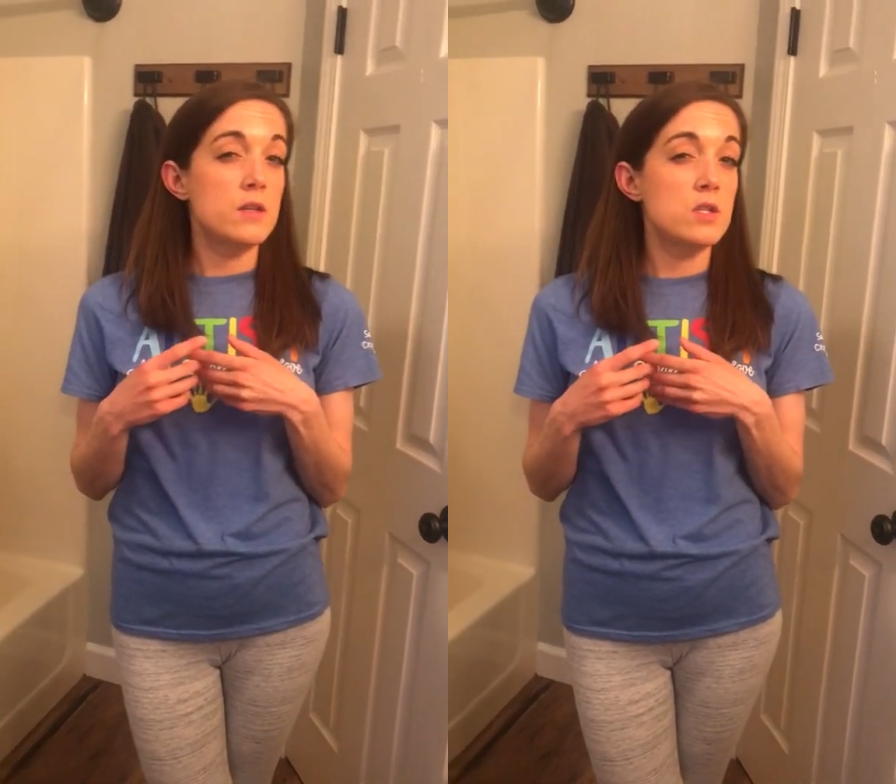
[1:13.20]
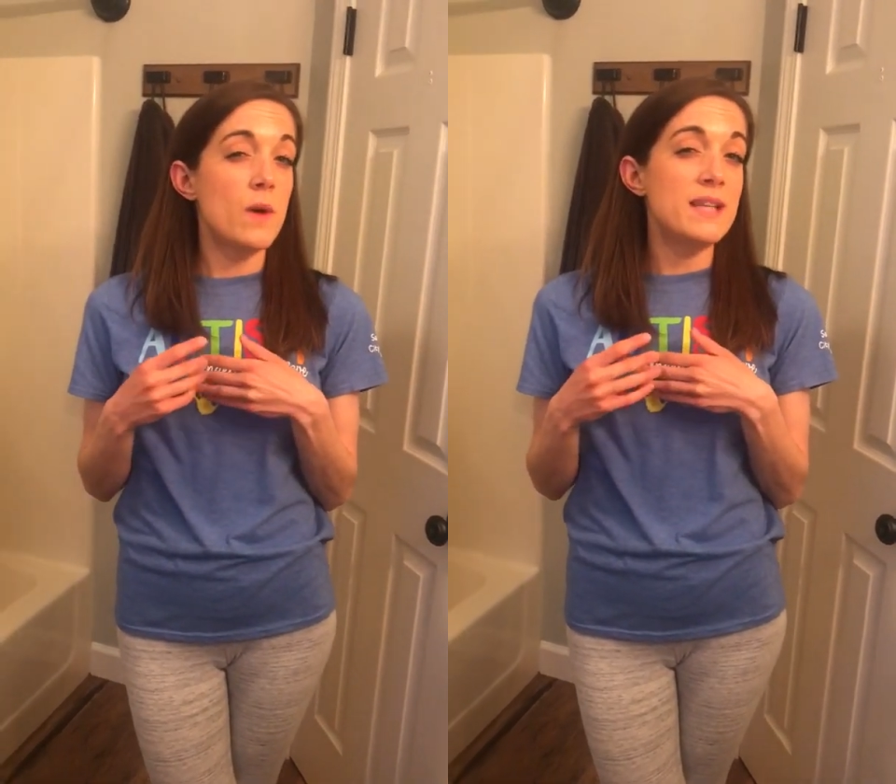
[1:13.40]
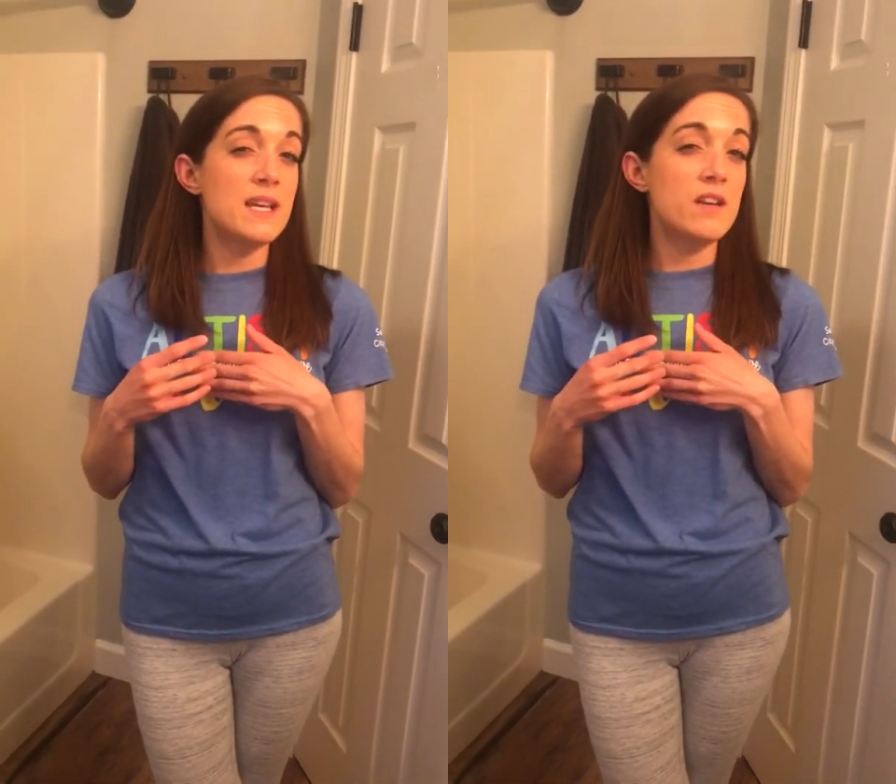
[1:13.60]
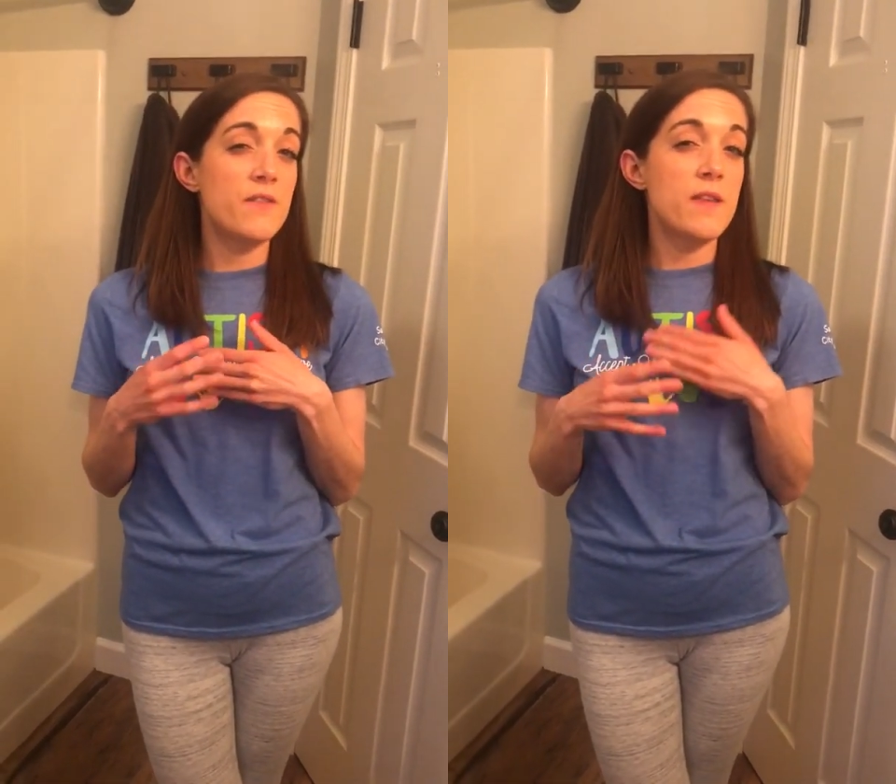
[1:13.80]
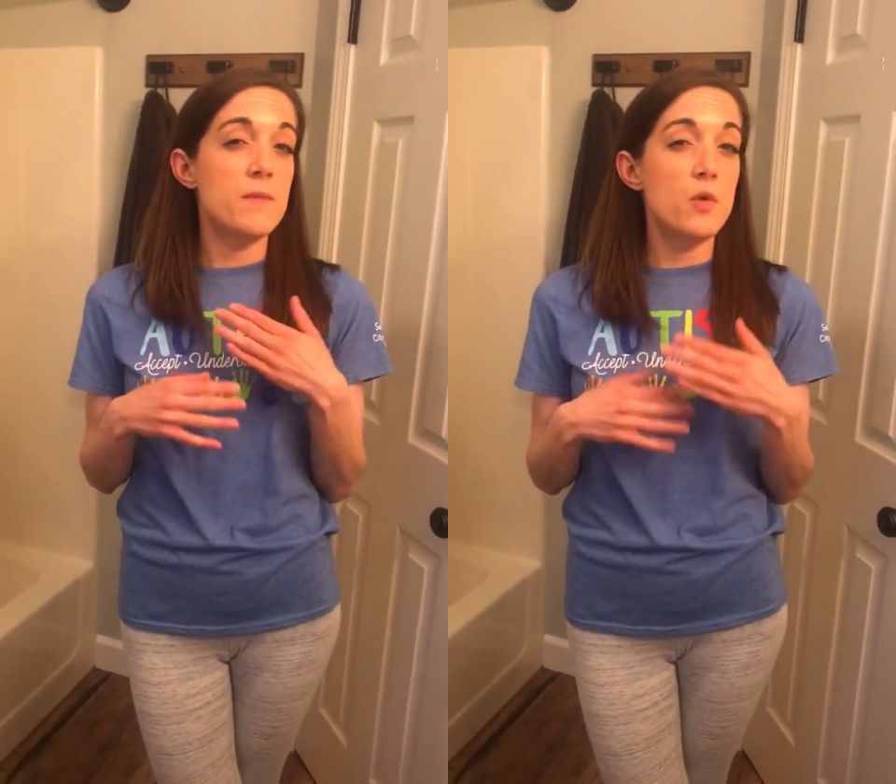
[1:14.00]
to
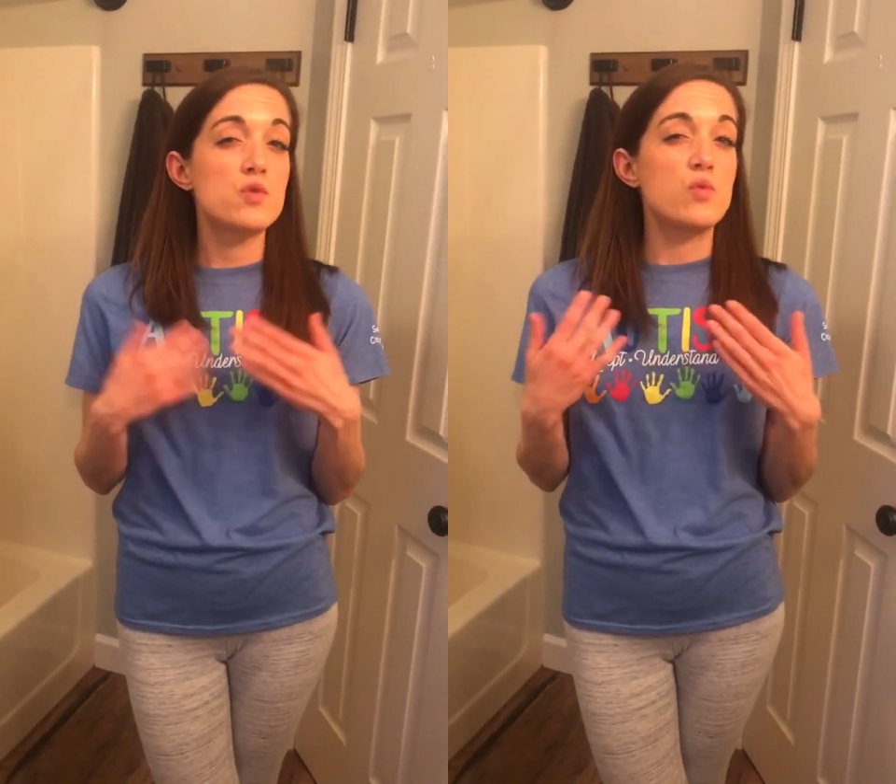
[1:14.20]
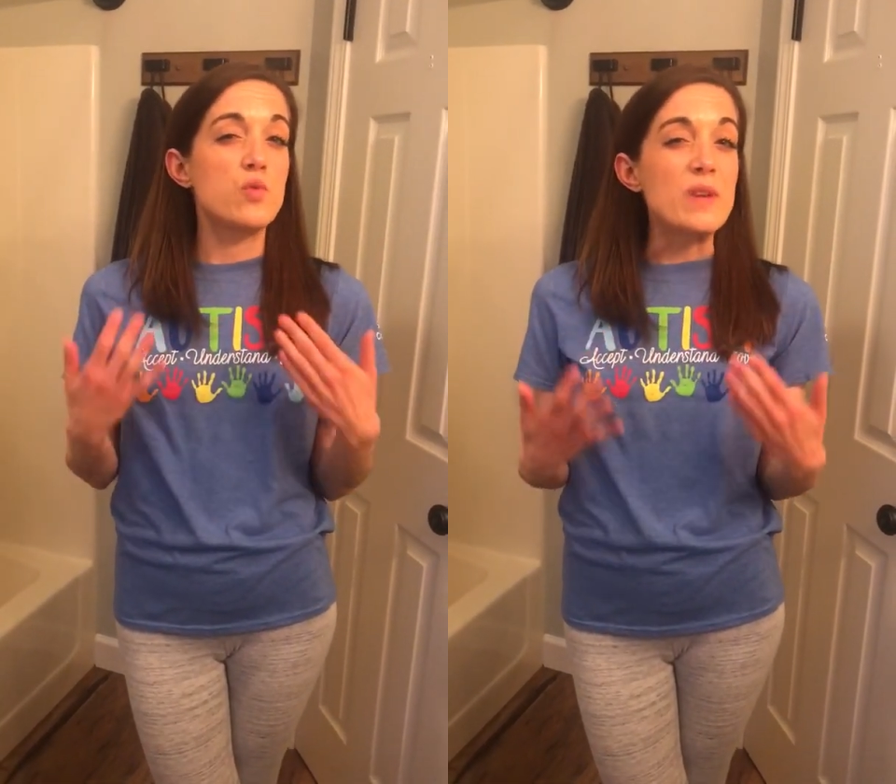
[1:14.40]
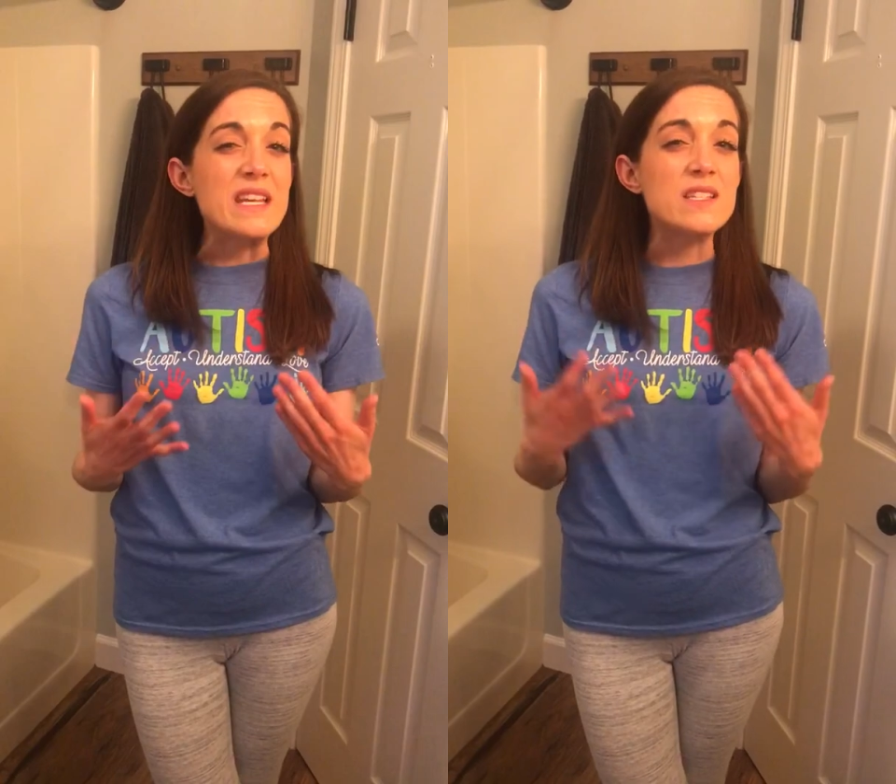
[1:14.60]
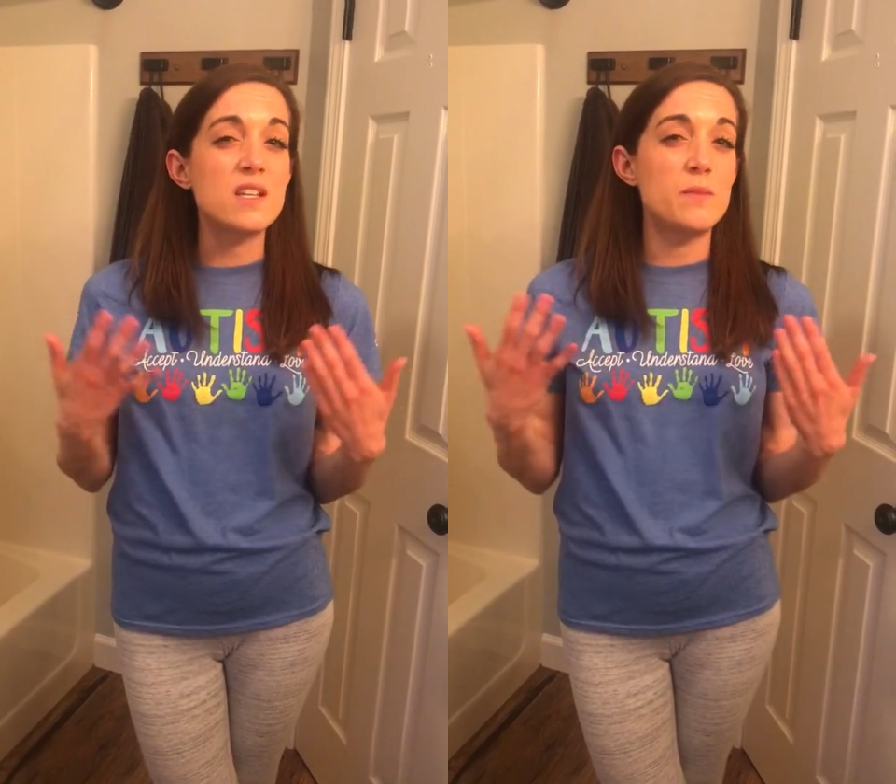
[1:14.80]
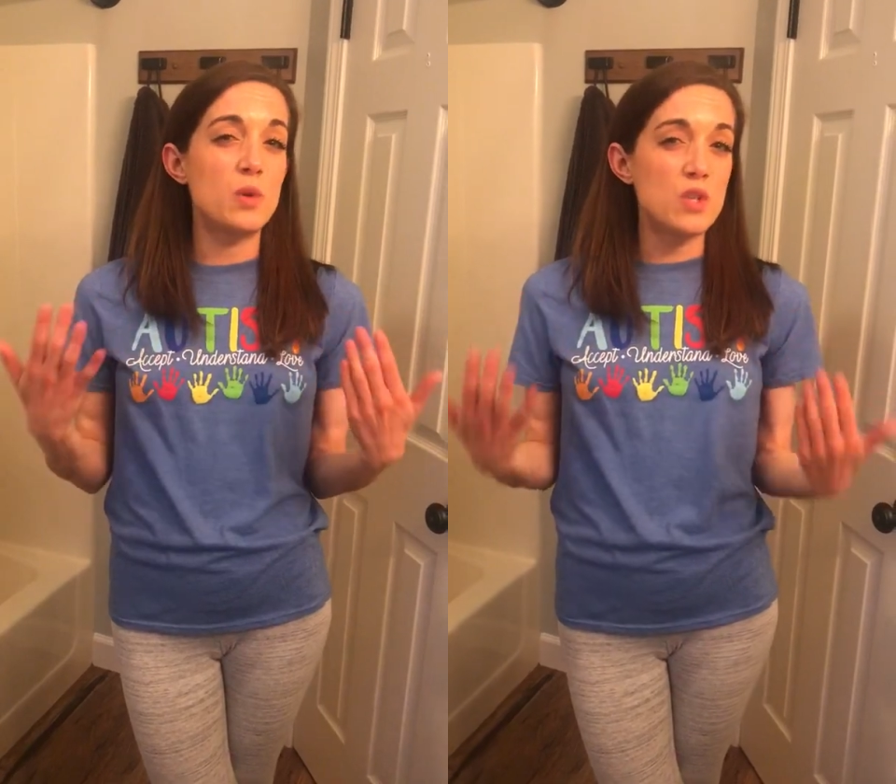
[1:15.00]
identify the most
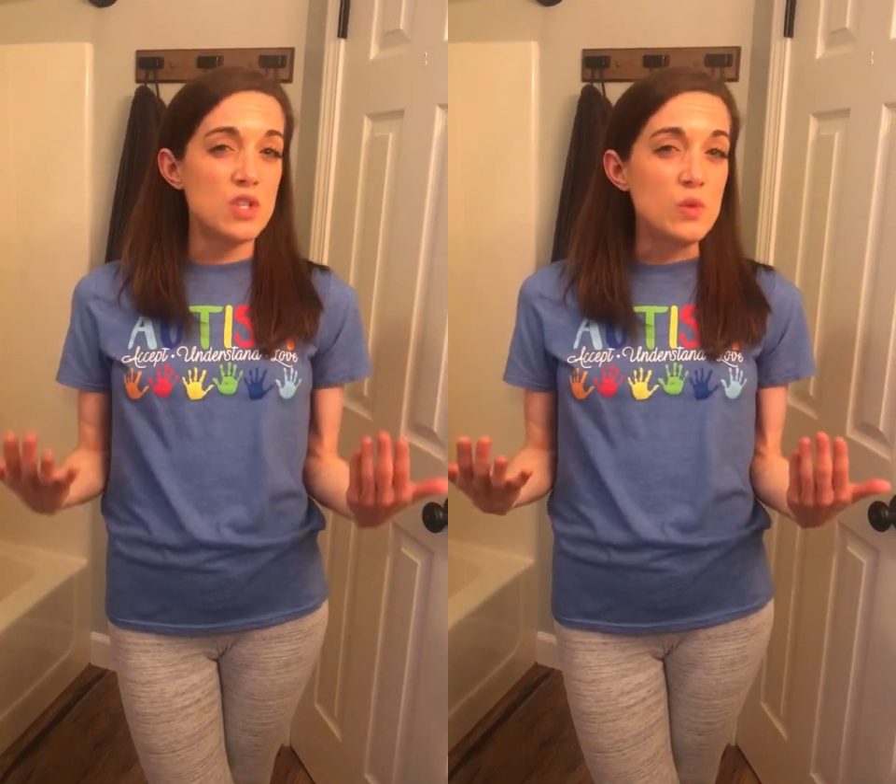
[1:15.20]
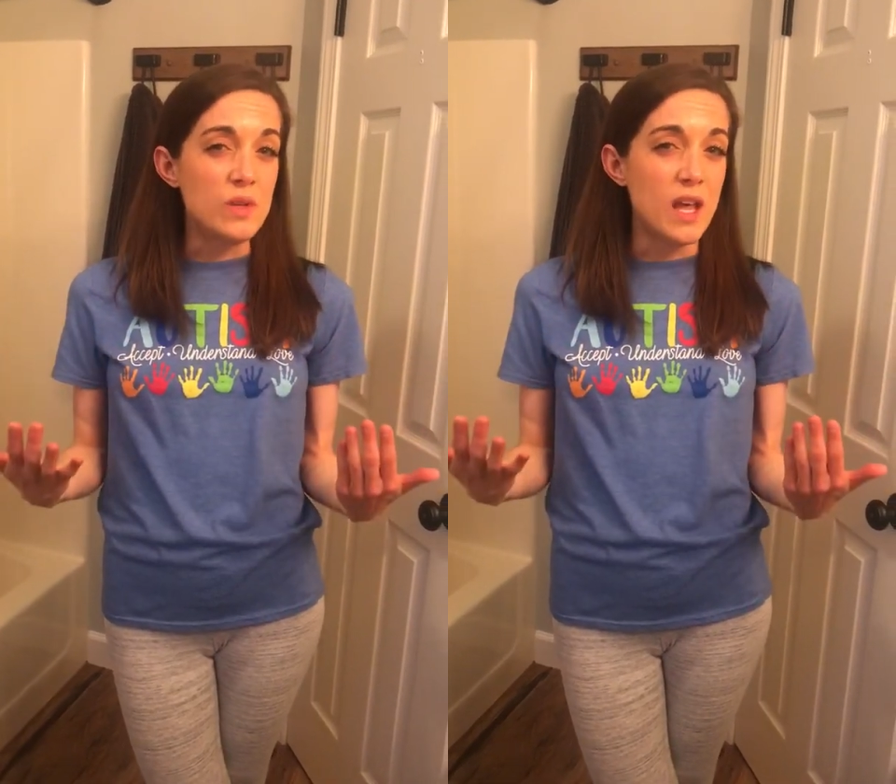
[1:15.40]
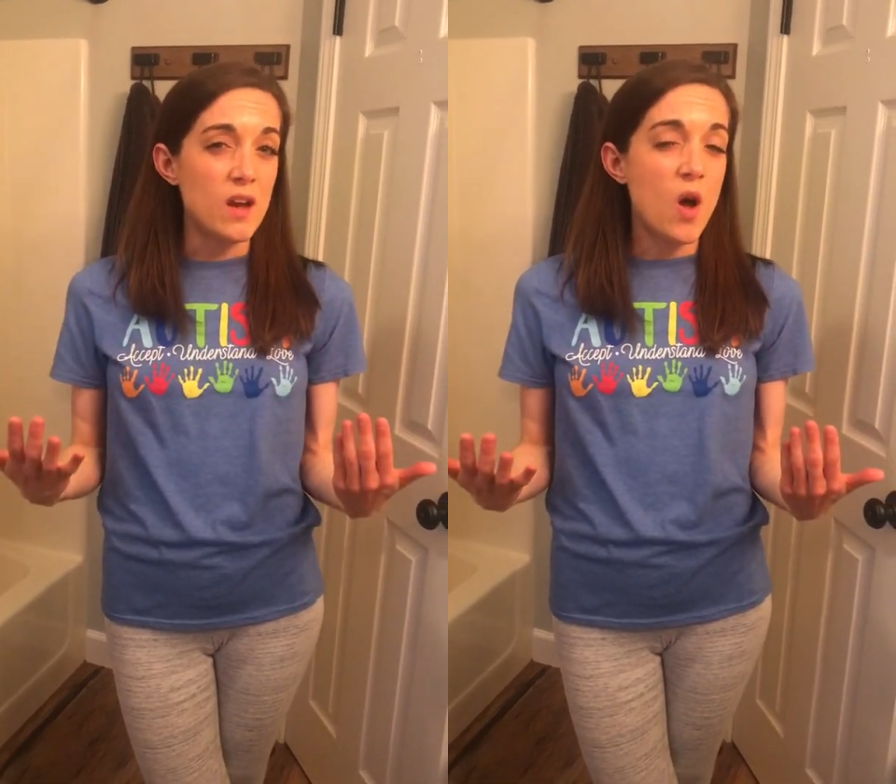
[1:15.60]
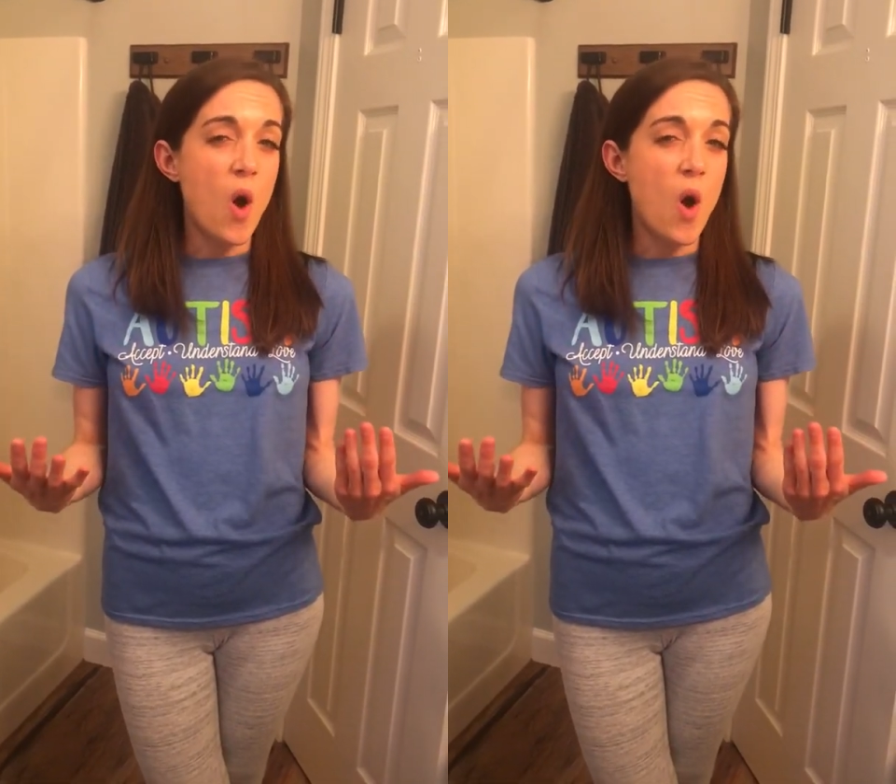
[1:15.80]
reasonable unit.